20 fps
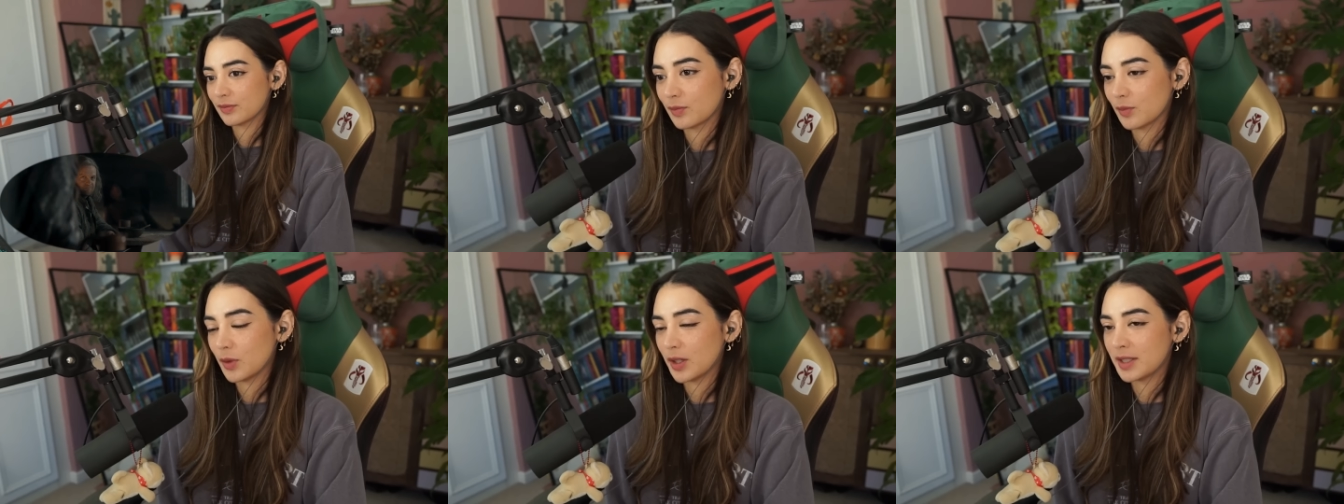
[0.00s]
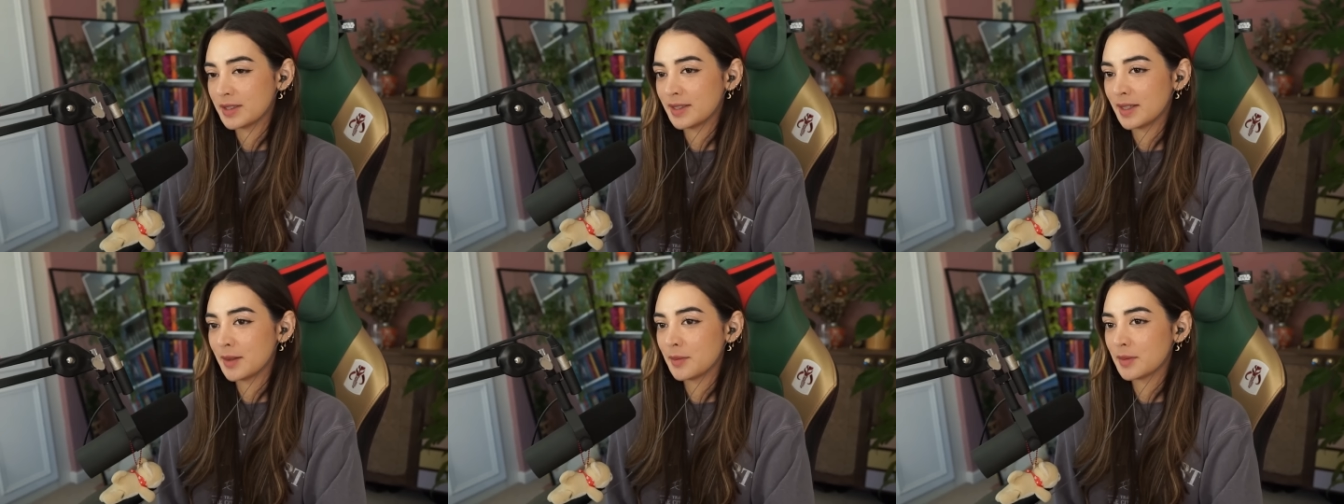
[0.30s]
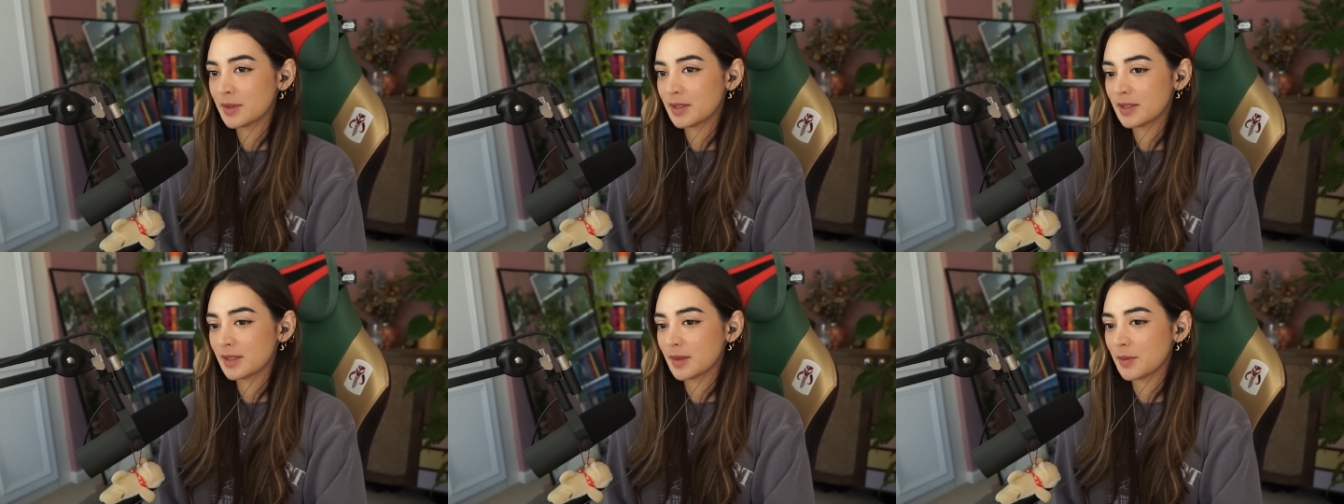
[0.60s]
It
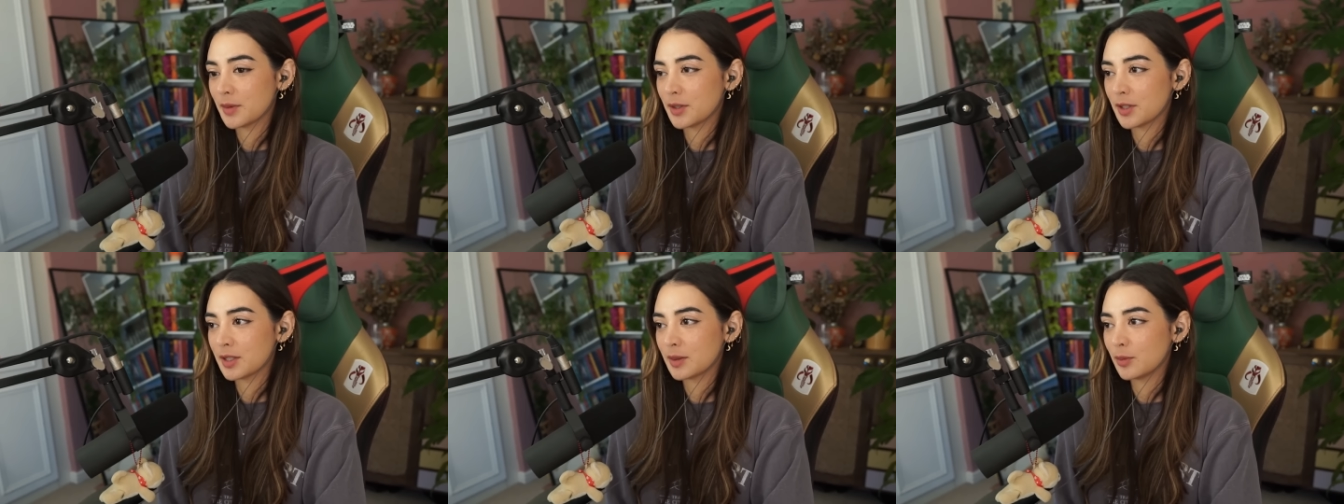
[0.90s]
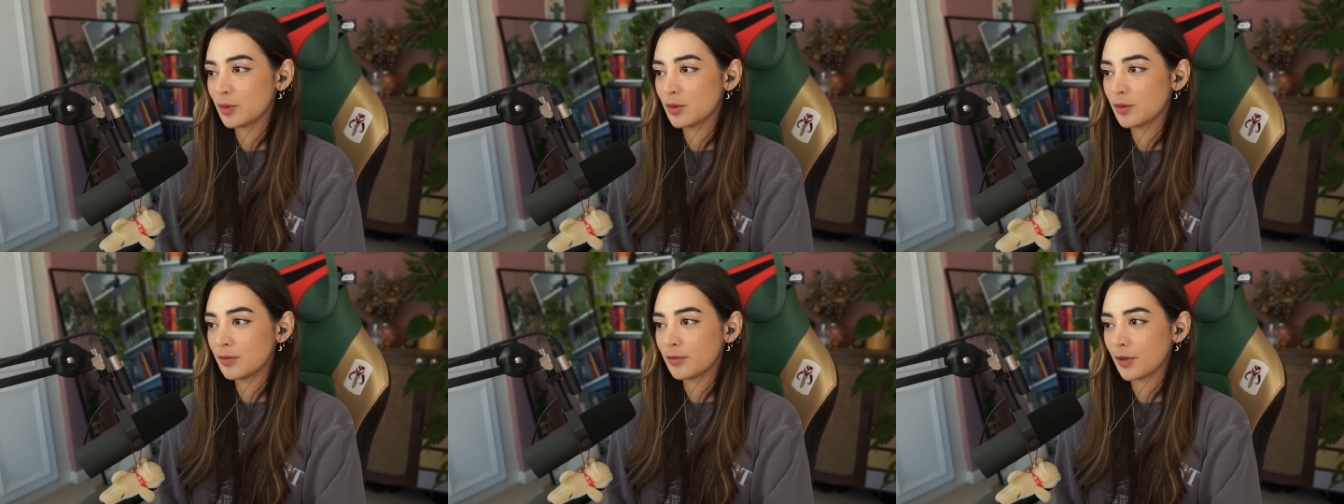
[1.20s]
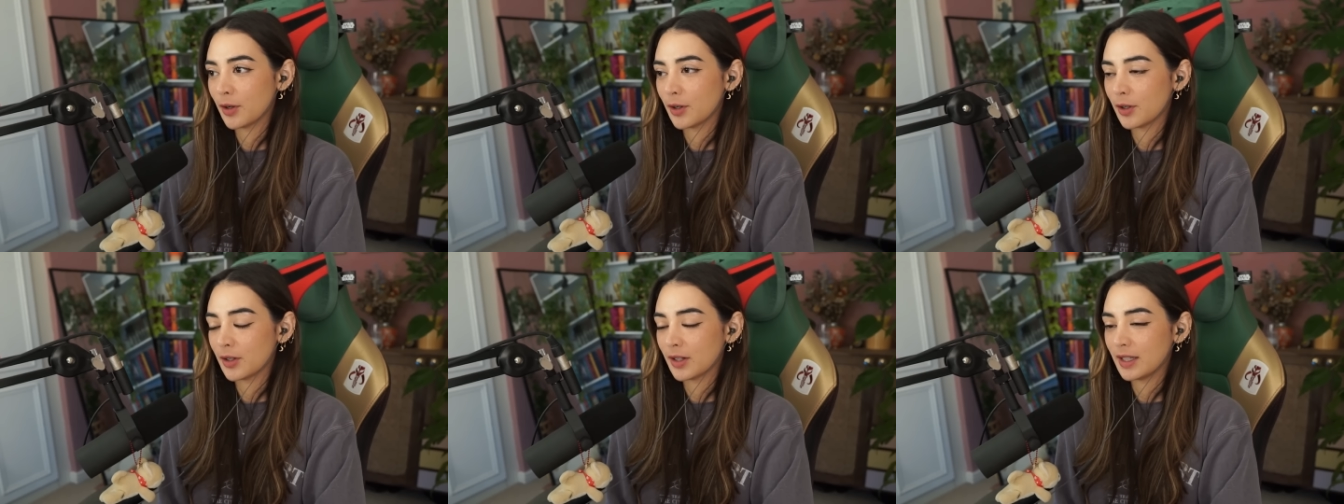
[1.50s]
seems some of the small
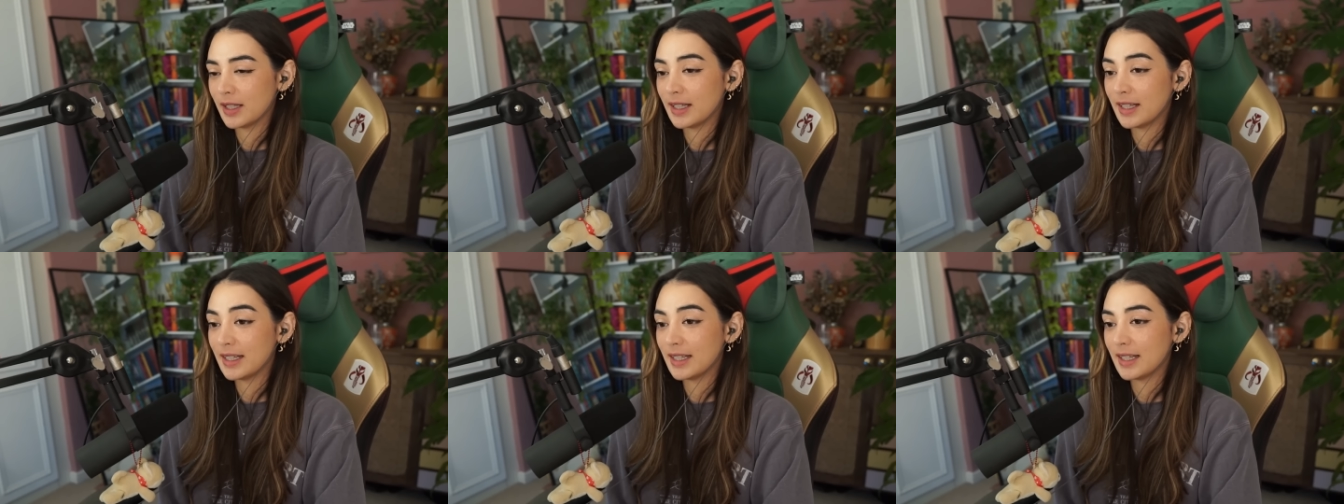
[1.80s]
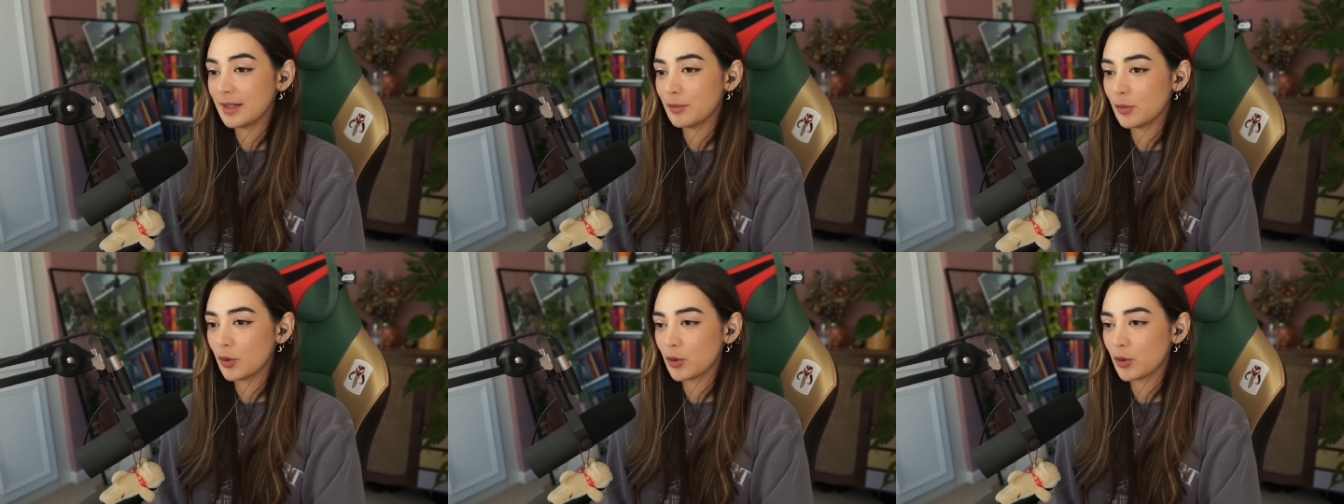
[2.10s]
folk are leaning